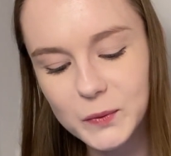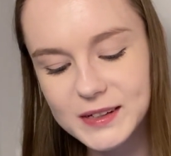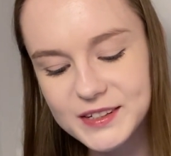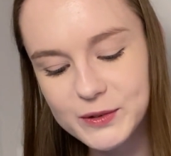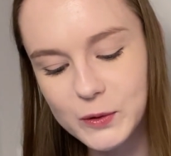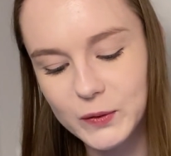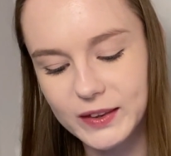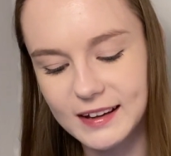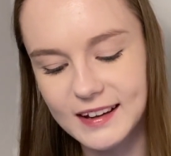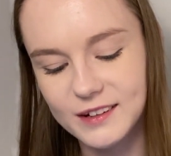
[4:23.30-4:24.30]
What do you call
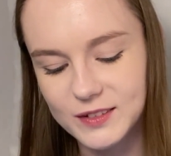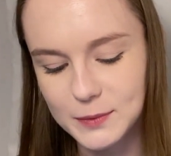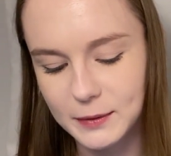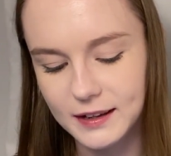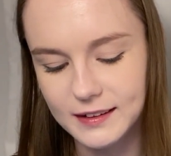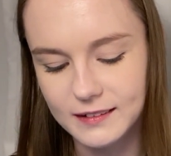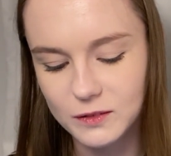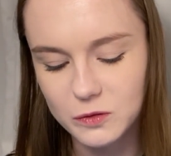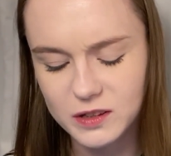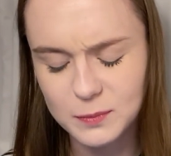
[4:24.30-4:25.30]
the kind of
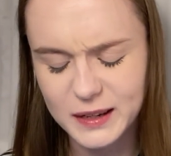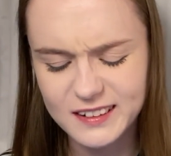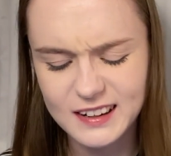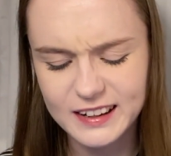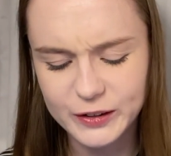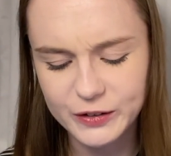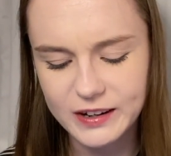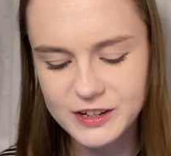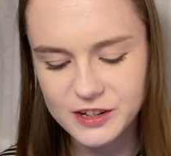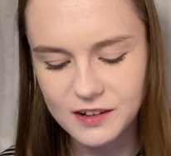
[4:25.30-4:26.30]
spider or spider-like
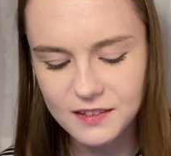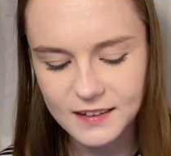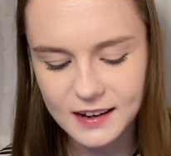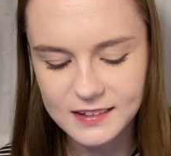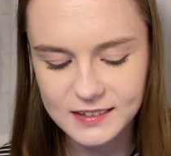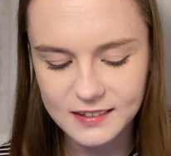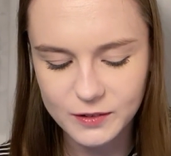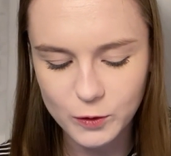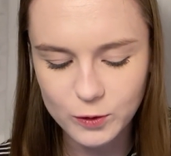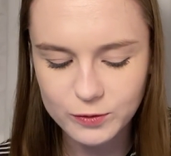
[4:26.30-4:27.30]
creature that has
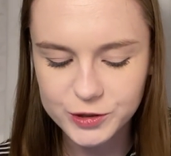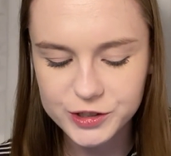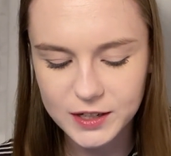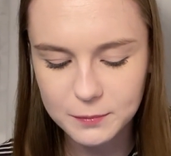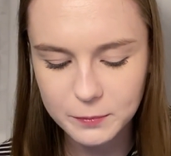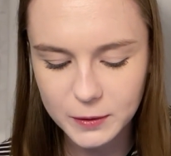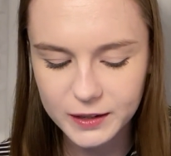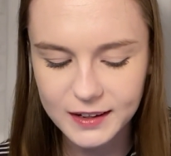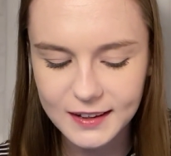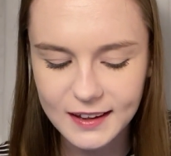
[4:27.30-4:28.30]
an oval-shaped
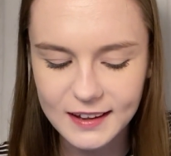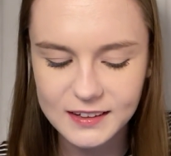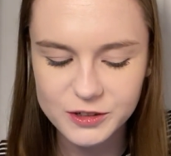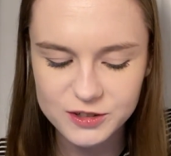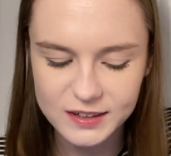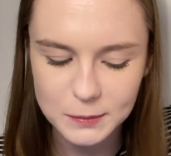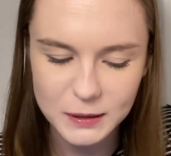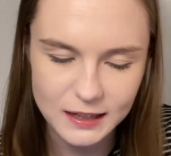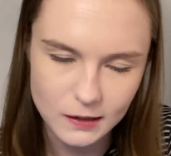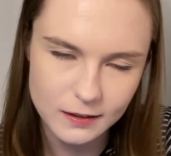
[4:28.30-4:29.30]
body and
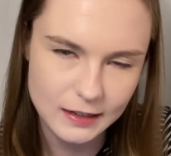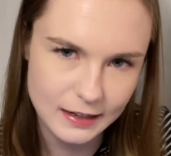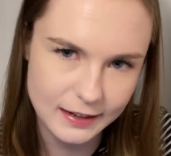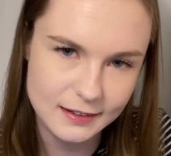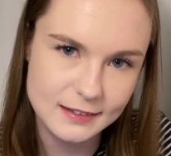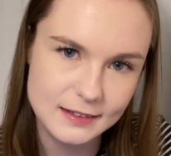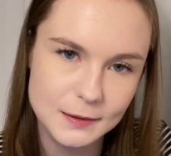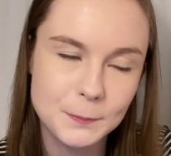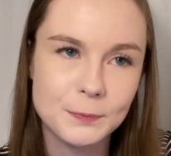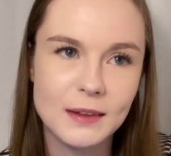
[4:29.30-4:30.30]
extremely long legs?